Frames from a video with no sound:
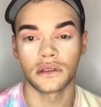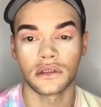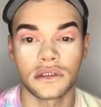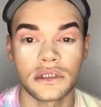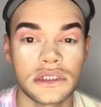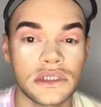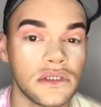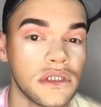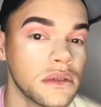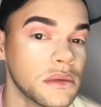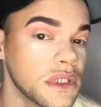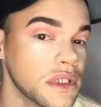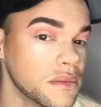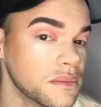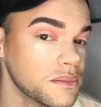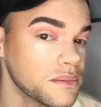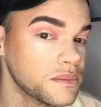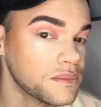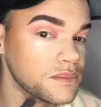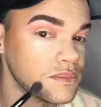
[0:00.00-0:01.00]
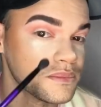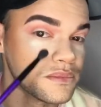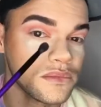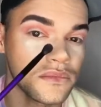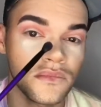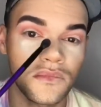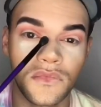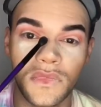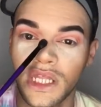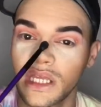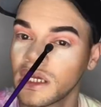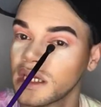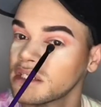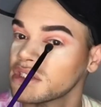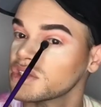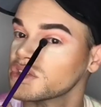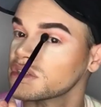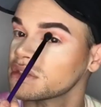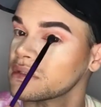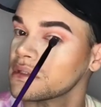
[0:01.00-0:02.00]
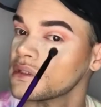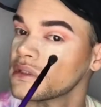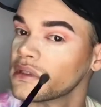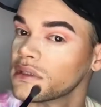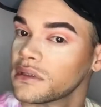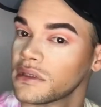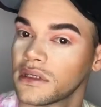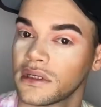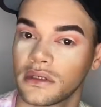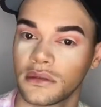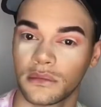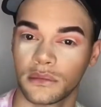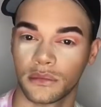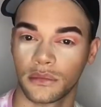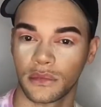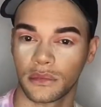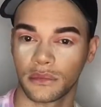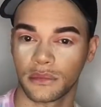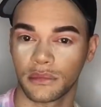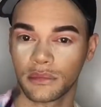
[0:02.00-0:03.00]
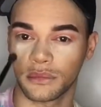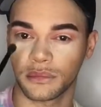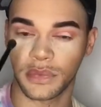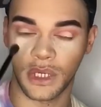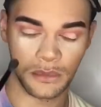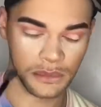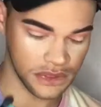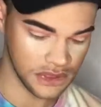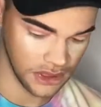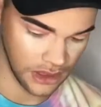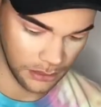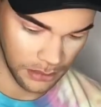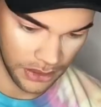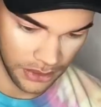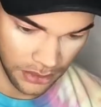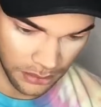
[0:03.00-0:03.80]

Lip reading: See what I mean? It just pumps it up a little